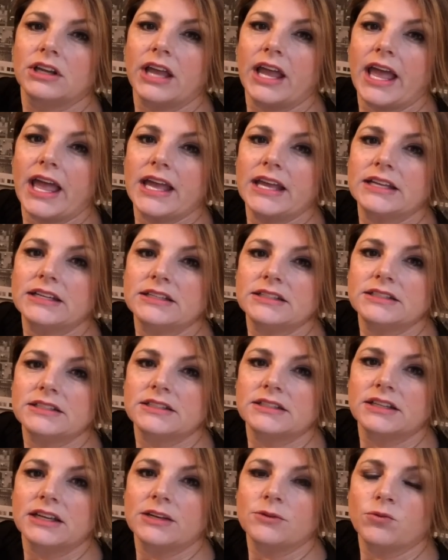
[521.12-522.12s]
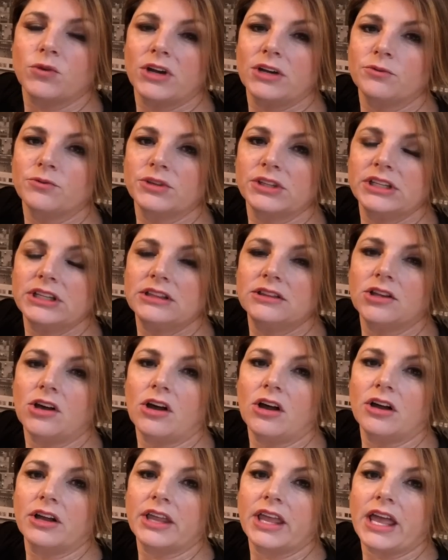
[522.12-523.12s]
end and one really
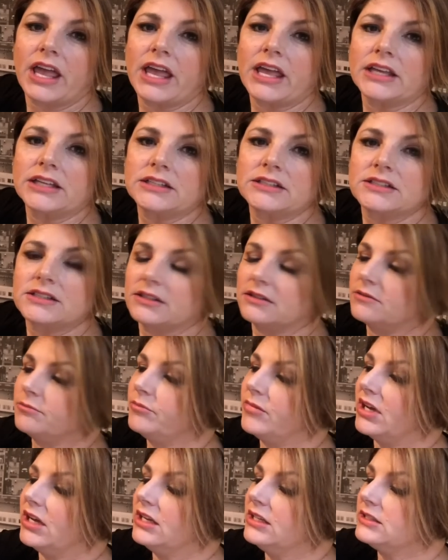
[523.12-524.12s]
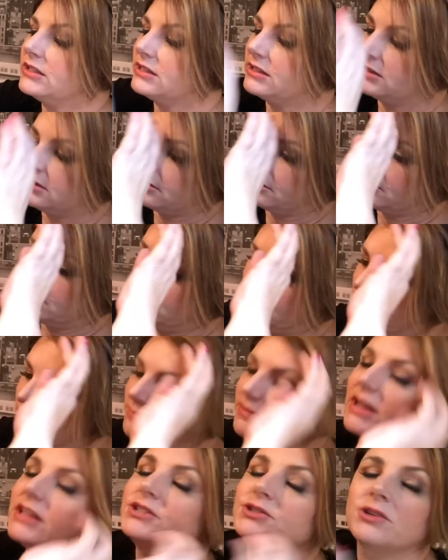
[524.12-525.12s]
long end. But
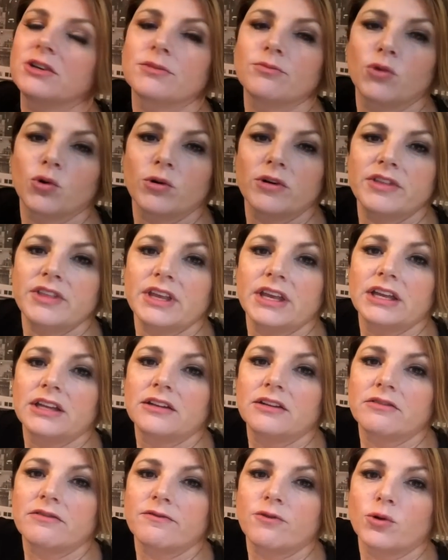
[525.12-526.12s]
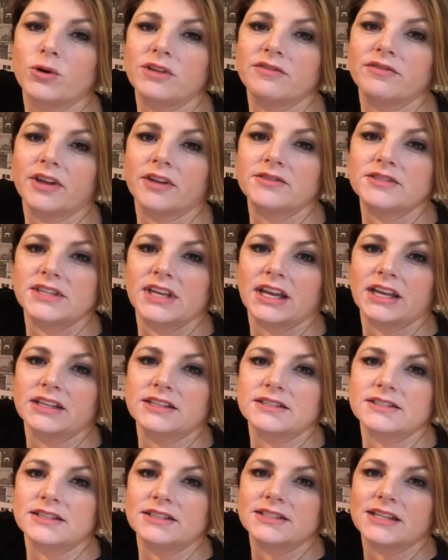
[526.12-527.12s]
if I took more than 45
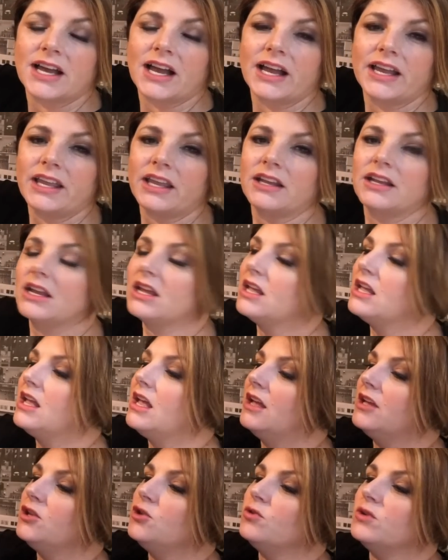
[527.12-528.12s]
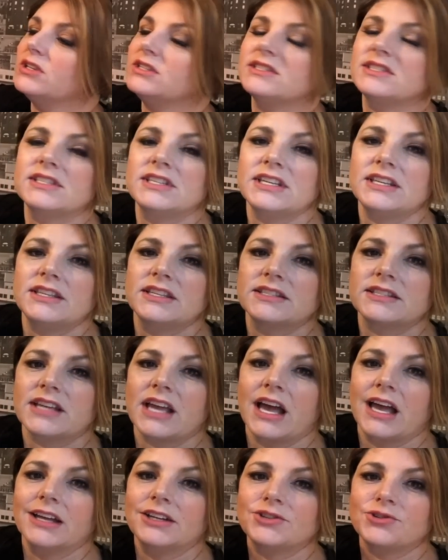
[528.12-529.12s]
seconds to tie it, you can see this
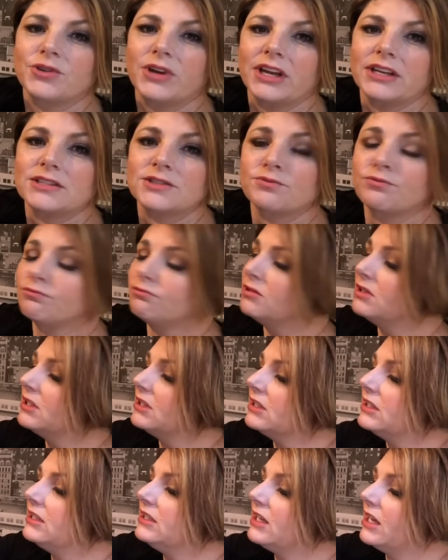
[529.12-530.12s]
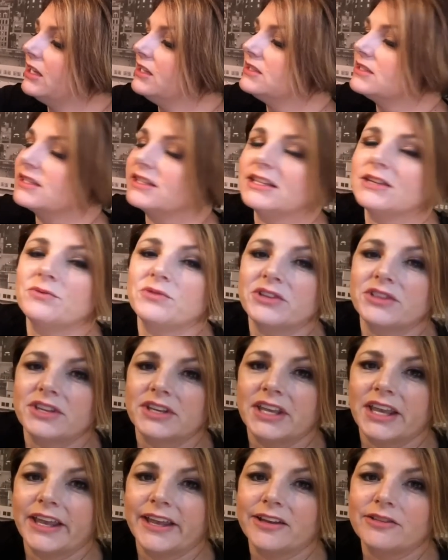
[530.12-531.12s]
contrasts really nicely with the
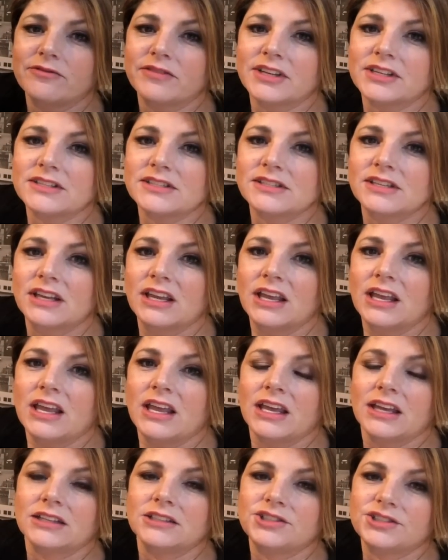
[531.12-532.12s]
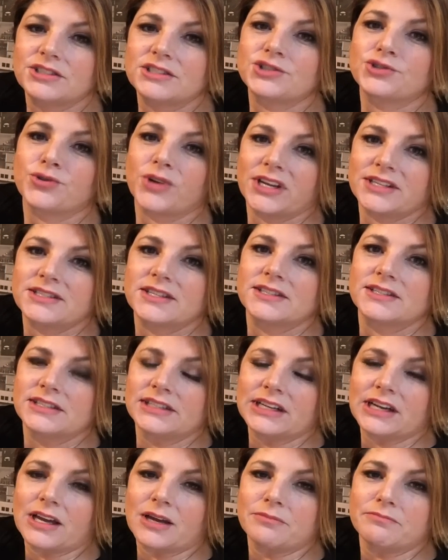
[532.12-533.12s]
canvas and just dresses
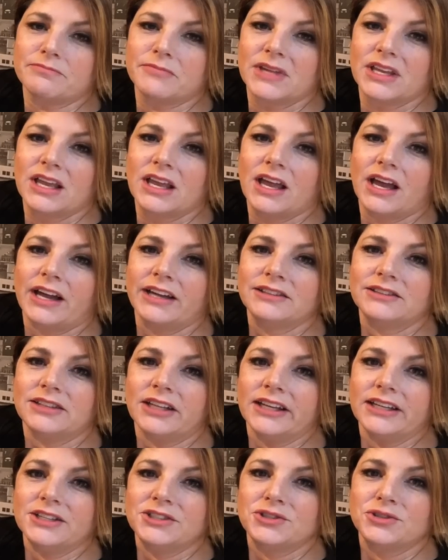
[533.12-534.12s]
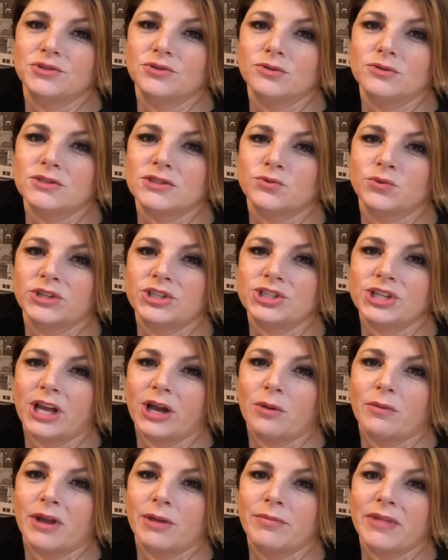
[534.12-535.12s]
it up. I'd like to switch
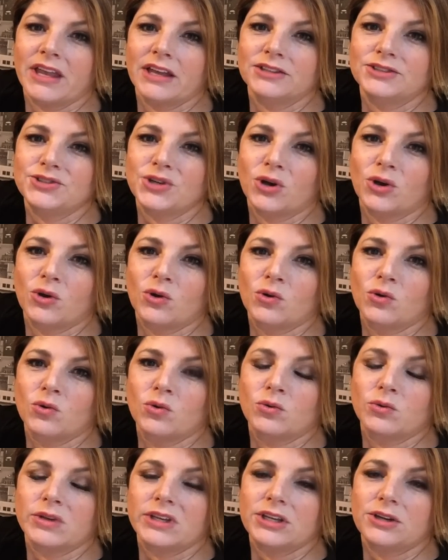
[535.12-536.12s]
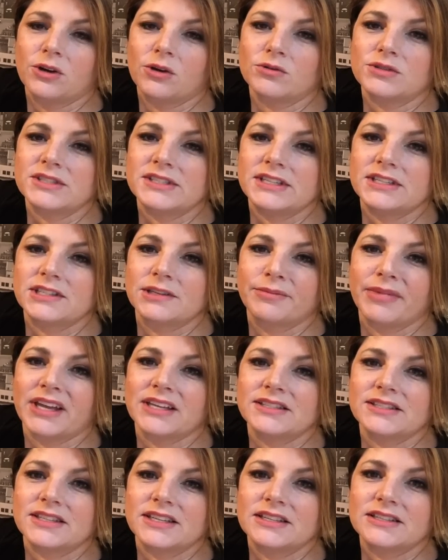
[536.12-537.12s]
out my bandeau, season by
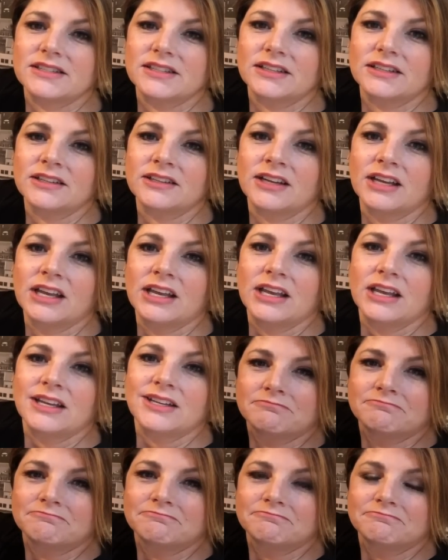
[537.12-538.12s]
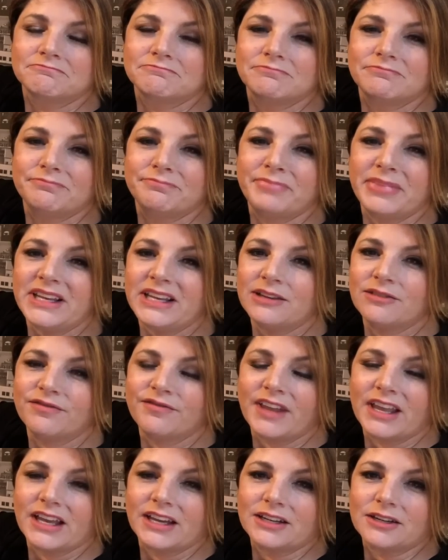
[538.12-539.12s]
season. Big
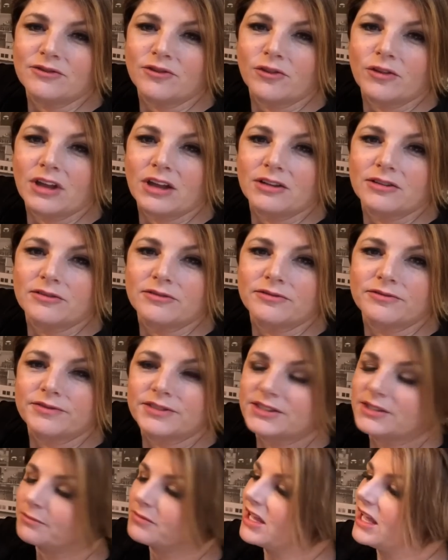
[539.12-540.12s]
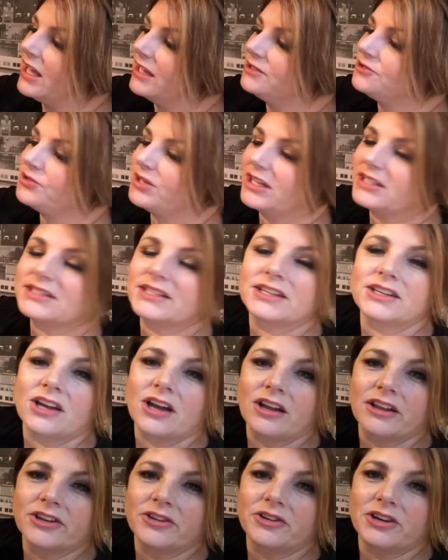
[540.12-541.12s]
fan of some contrasting
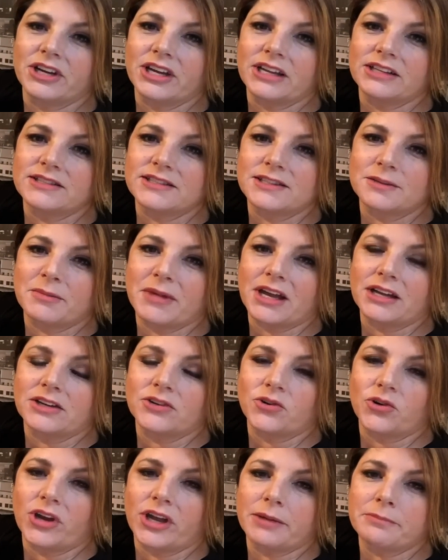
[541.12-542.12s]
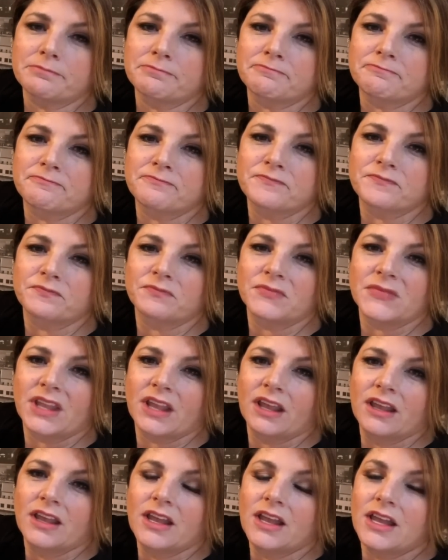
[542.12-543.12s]
color against the monogram.
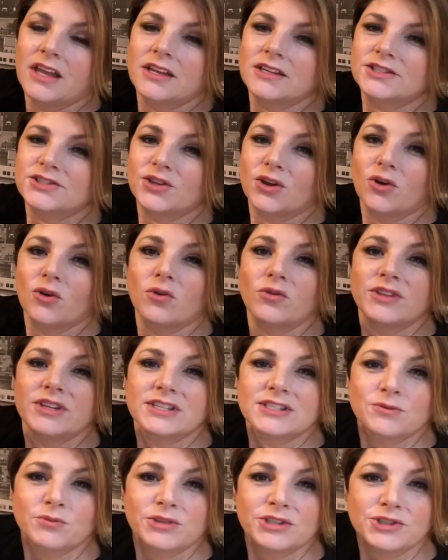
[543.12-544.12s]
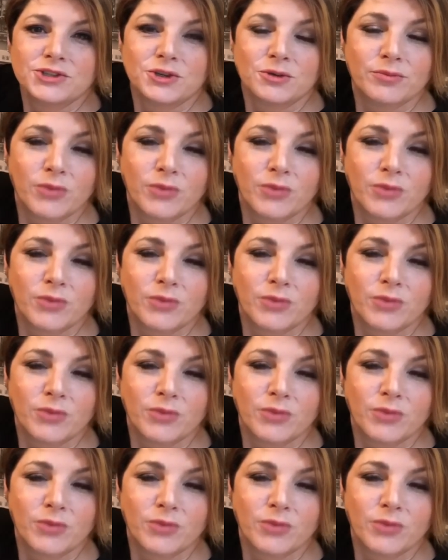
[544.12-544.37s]
So this was your